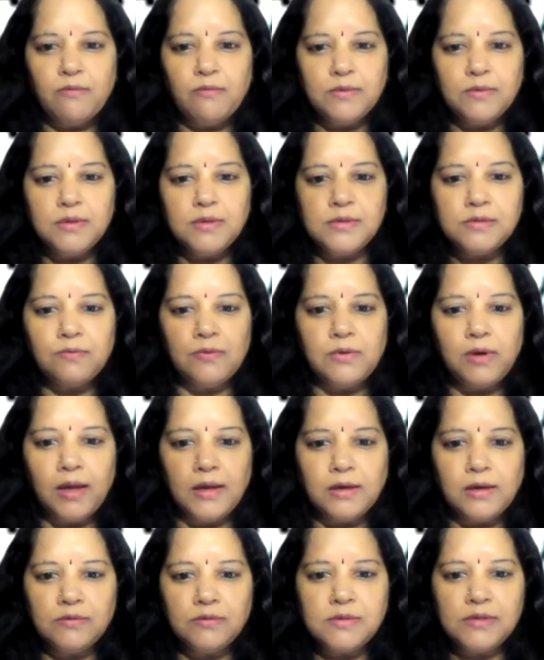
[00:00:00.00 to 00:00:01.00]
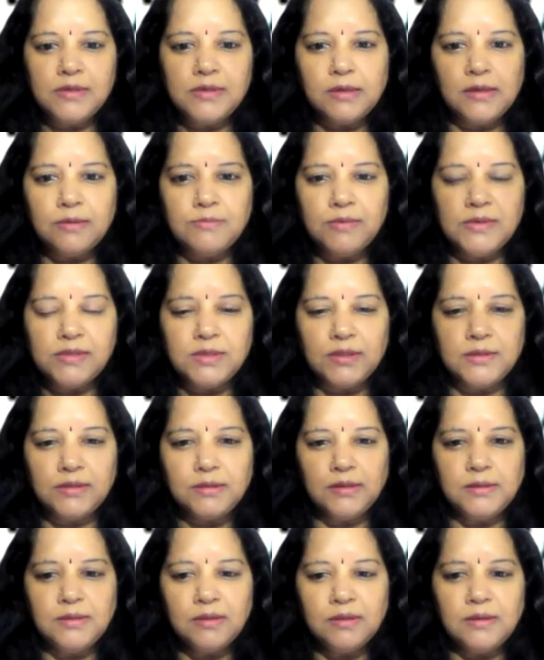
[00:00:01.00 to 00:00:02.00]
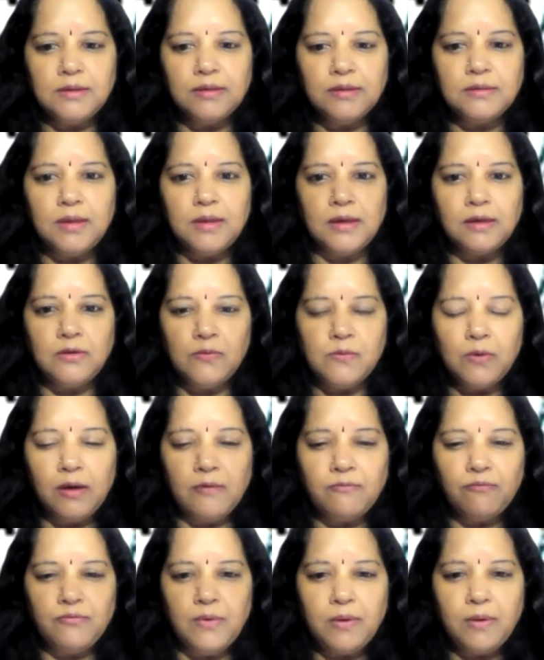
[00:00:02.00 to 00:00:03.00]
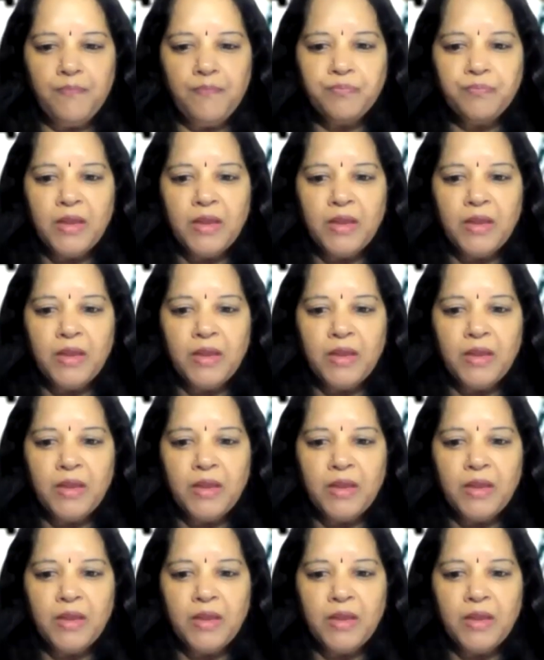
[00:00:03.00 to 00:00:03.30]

With this, would like to just end up the session. And thank you, KAMFA.